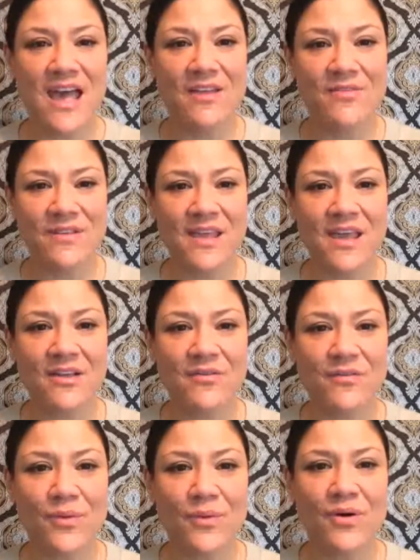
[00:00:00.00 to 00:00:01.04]
advocate
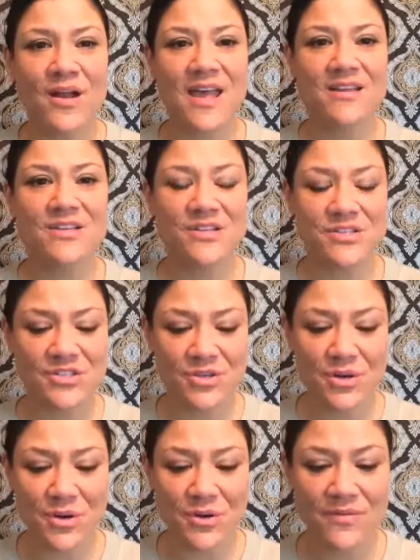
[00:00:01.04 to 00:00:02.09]
for and to
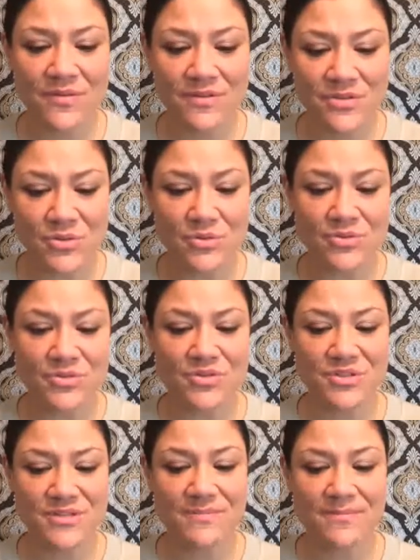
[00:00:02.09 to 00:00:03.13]
serve
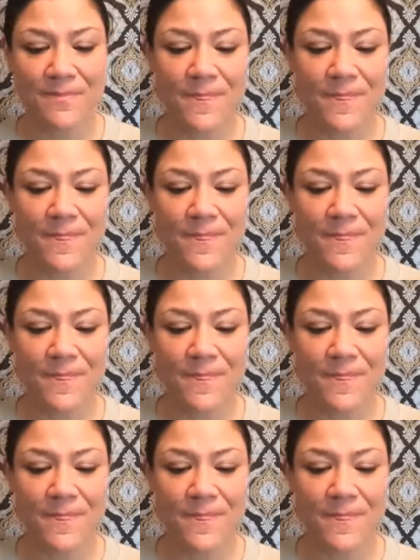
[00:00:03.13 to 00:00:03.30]
soldiers